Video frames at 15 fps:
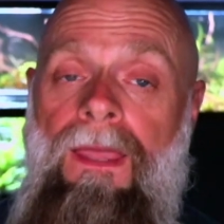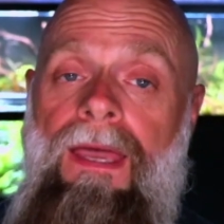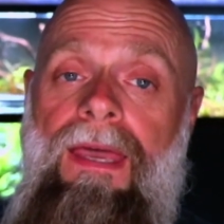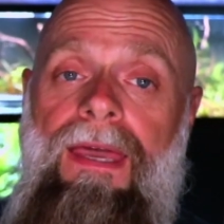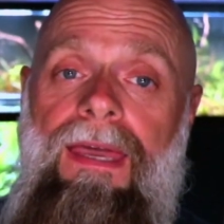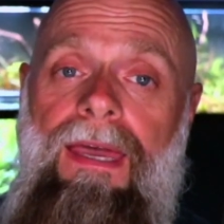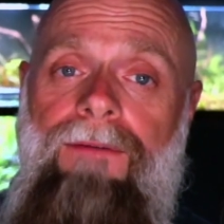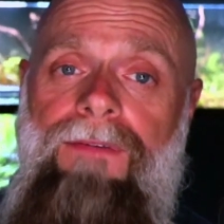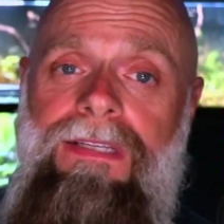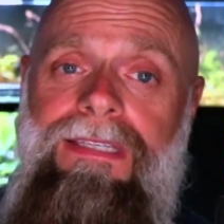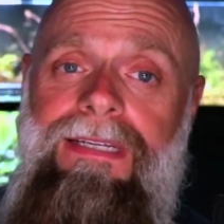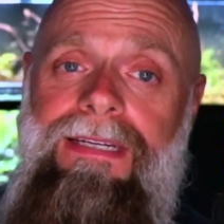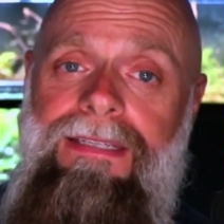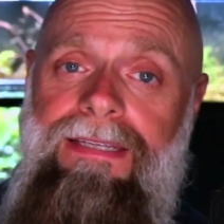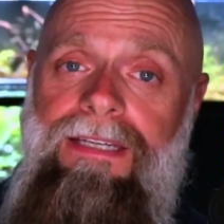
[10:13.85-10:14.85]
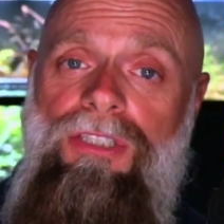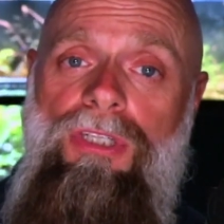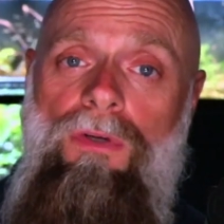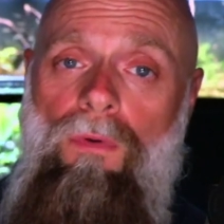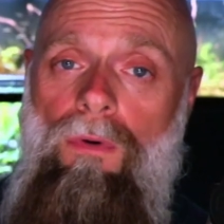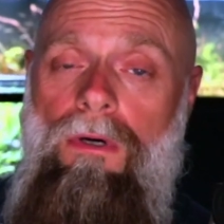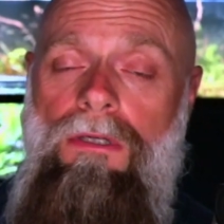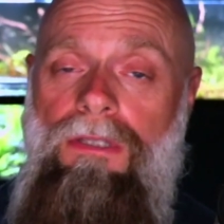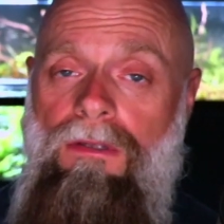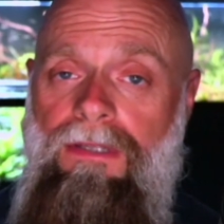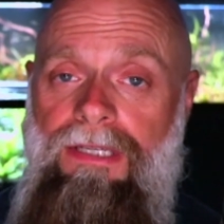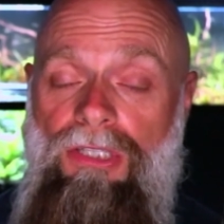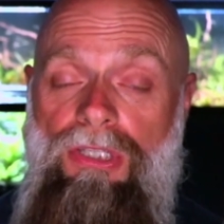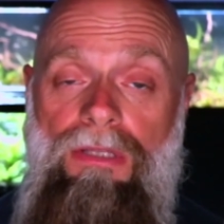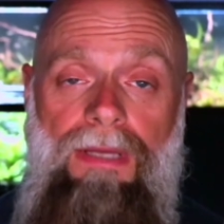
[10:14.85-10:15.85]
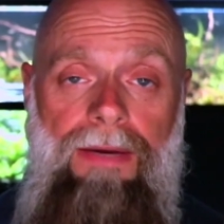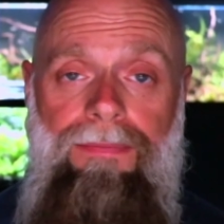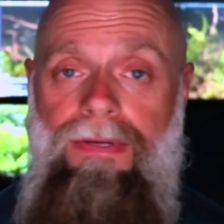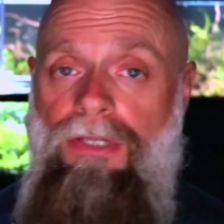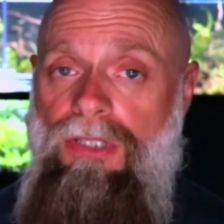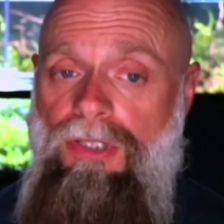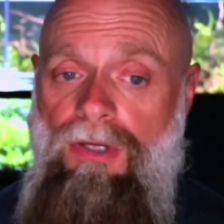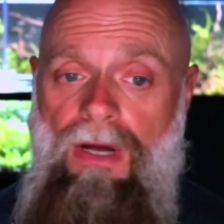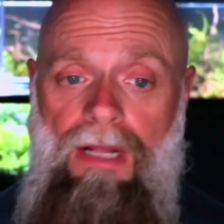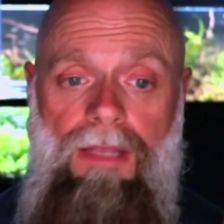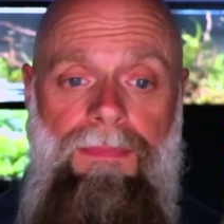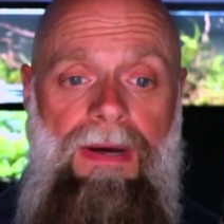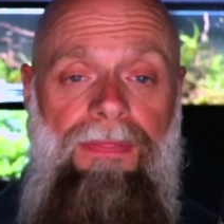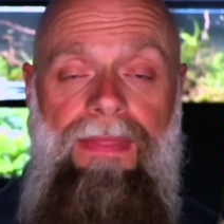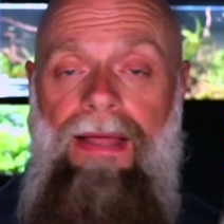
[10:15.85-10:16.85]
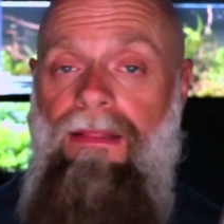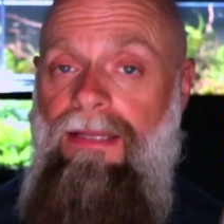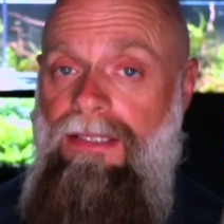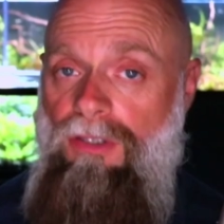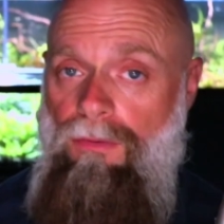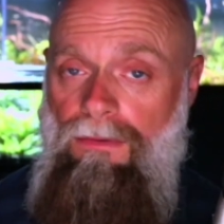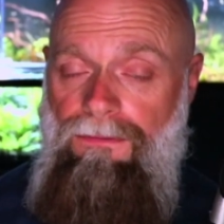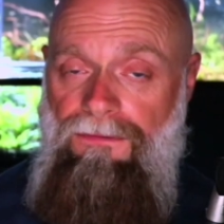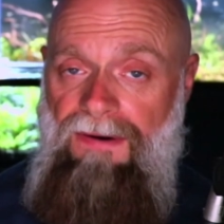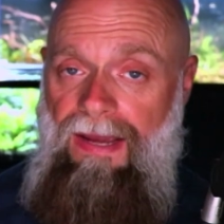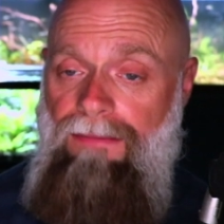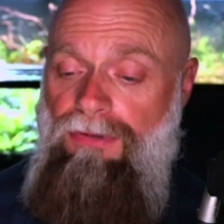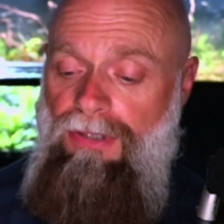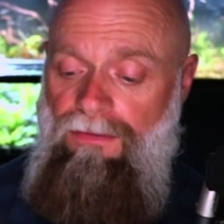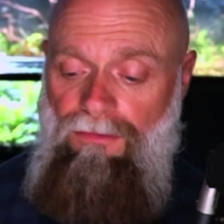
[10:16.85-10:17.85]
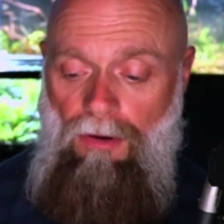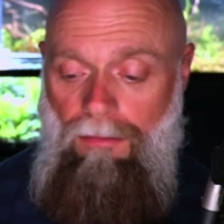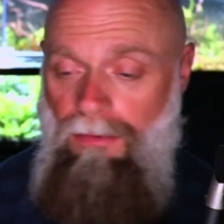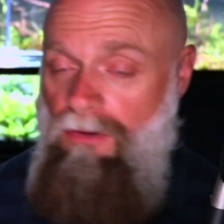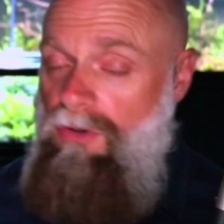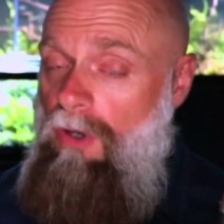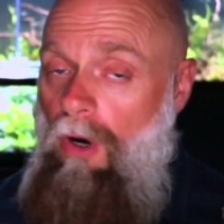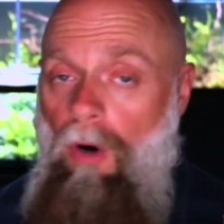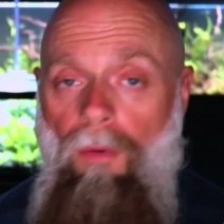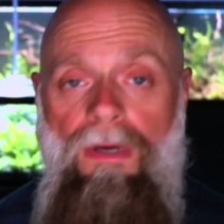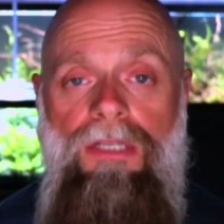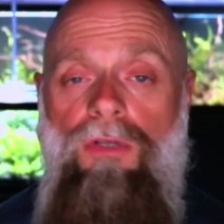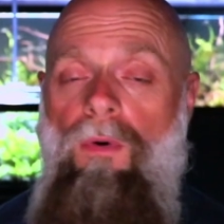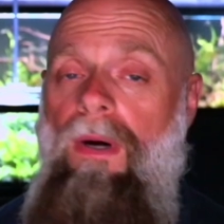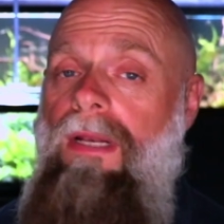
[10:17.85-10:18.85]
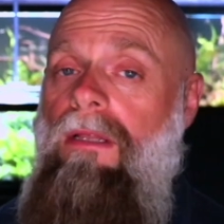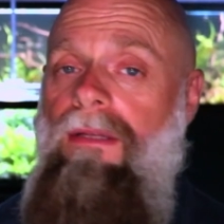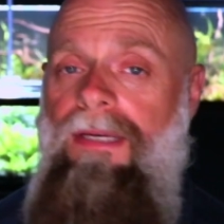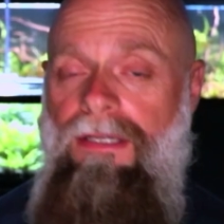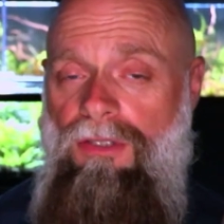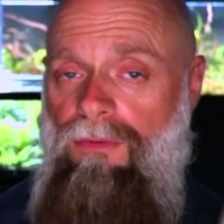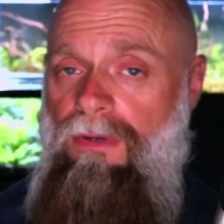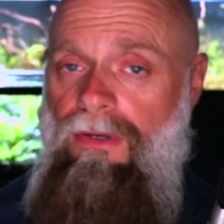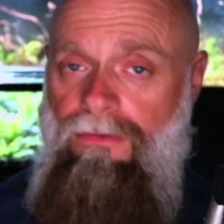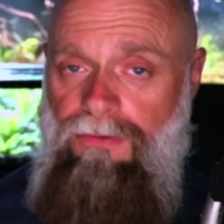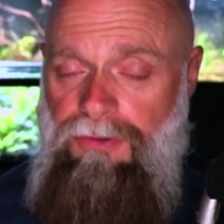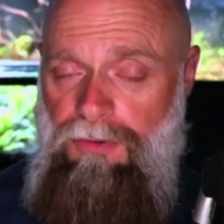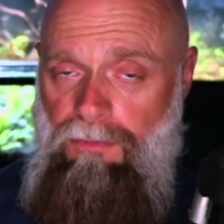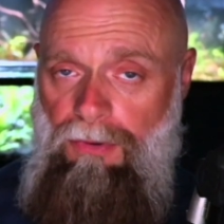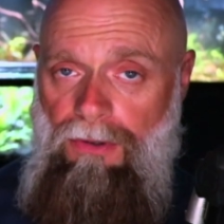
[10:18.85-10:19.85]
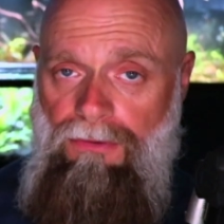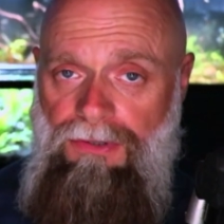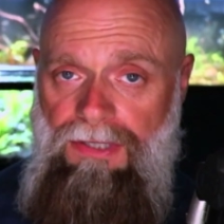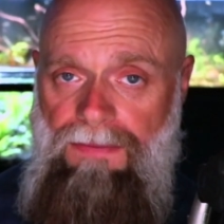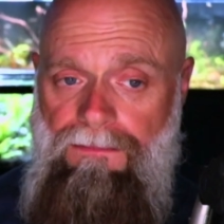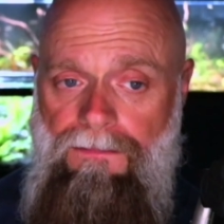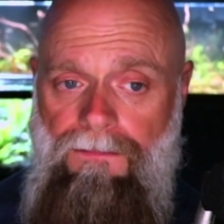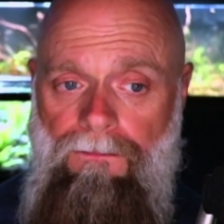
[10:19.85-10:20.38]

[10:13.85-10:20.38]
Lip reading: If it's an addition or deletion, like we just talked about, that leads to a frame shift, almost always going to lead to a useless protein.